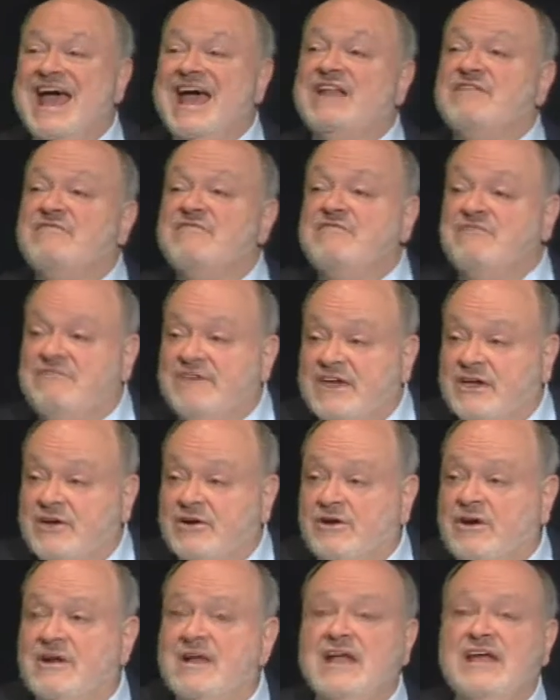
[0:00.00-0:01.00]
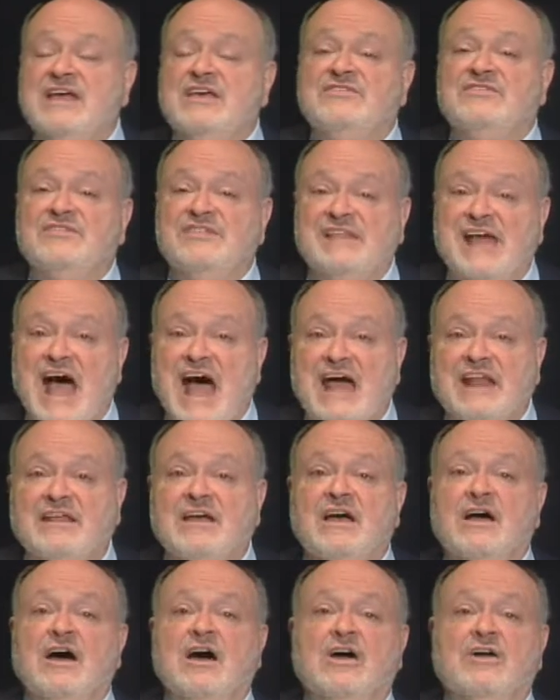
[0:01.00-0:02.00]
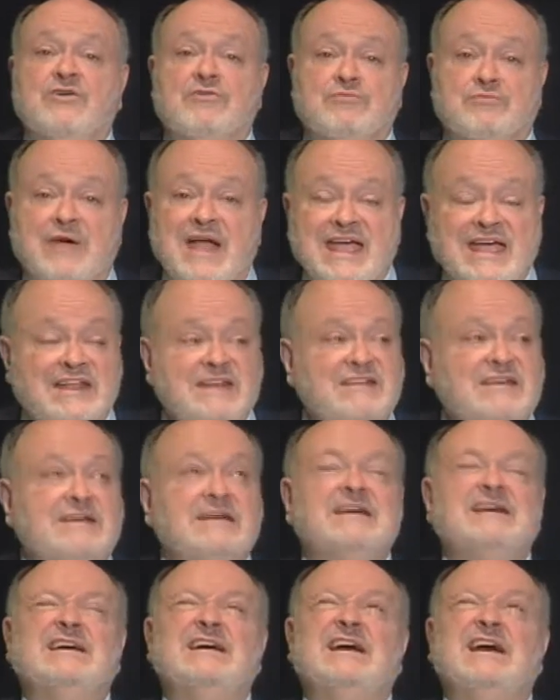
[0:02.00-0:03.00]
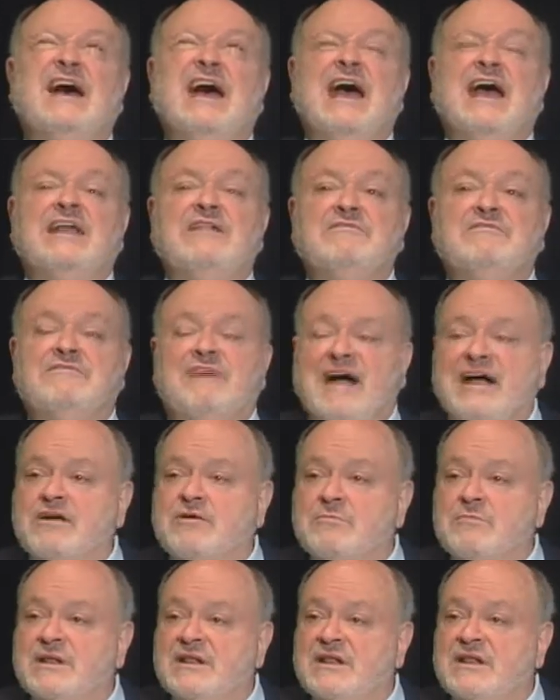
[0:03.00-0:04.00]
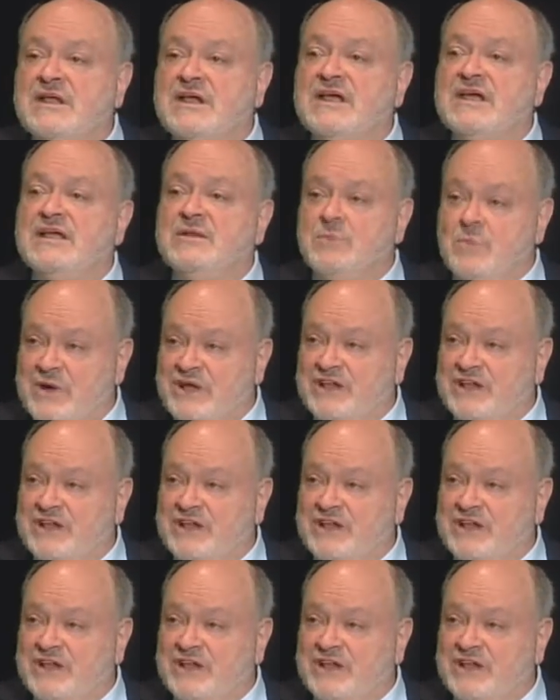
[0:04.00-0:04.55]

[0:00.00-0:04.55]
and fear is not a great environment in